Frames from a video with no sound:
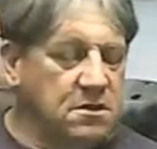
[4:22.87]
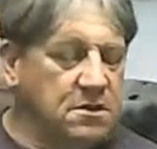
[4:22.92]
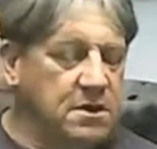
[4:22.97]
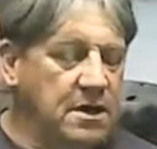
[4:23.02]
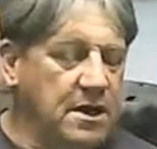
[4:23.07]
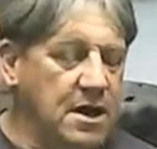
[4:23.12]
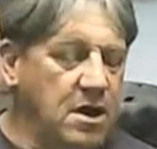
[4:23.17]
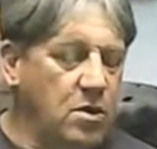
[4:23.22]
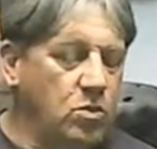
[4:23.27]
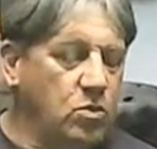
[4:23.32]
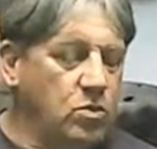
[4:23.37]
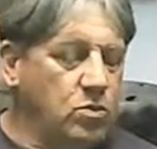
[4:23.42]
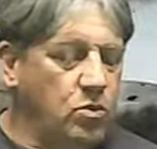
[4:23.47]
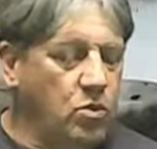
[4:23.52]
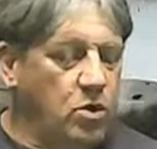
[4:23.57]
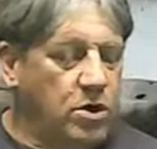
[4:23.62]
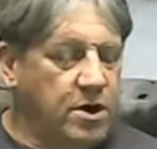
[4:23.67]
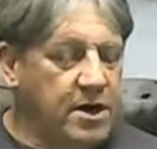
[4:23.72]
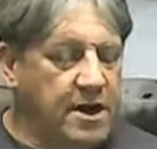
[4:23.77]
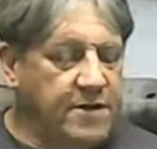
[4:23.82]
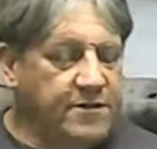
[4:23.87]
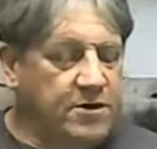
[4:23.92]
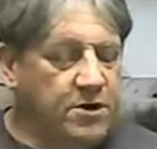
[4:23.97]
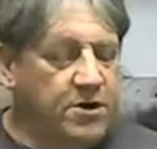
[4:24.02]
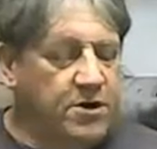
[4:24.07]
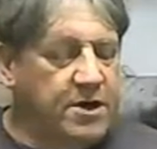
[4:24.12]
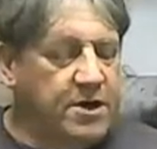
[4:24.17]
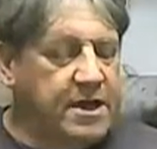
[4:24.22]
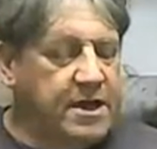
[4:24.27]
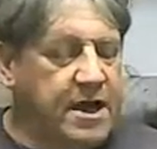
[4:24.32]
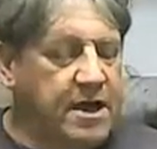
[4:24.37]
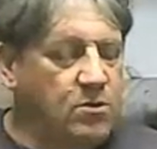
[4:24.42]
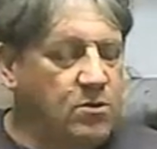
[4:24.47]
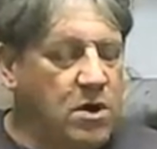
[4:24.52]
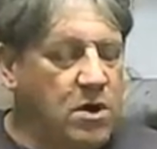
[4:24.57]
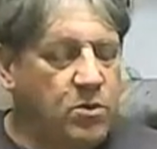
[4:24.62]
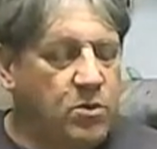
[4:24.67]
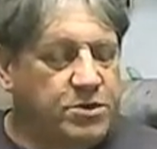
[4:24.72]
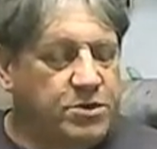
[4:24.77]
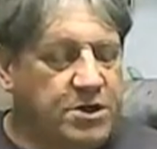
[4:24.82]
And I'll work on the Hurricane
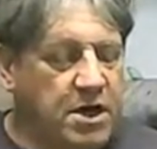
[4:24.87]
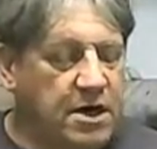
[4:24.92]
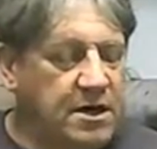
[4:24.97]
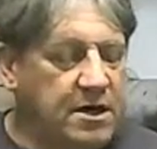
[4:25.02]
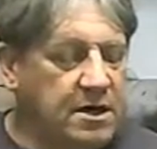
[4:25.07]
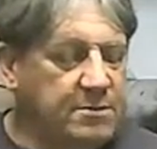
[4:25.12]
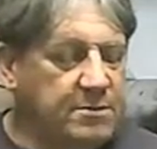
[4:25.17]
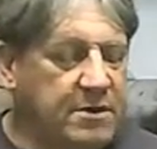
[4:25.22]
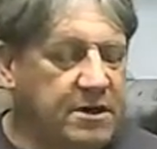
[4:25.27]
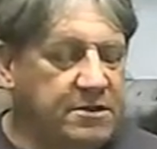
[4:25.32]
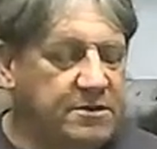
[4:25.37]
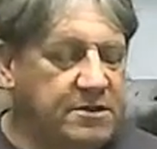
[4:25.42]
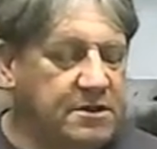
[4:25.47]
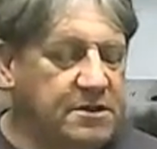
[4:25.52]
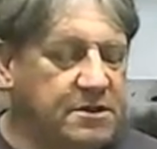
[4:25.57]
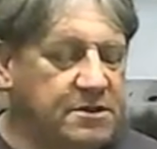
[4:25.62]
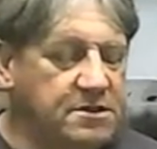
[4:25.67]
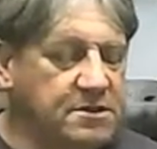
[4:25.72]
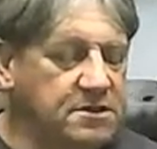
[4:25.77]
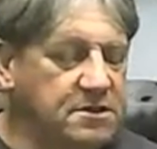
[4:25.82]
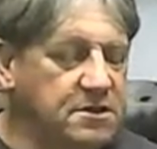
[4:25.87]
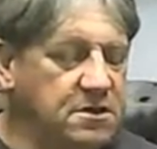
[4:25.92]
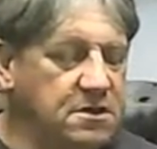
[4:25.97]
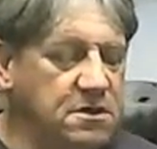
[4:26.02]
while we're talking about this.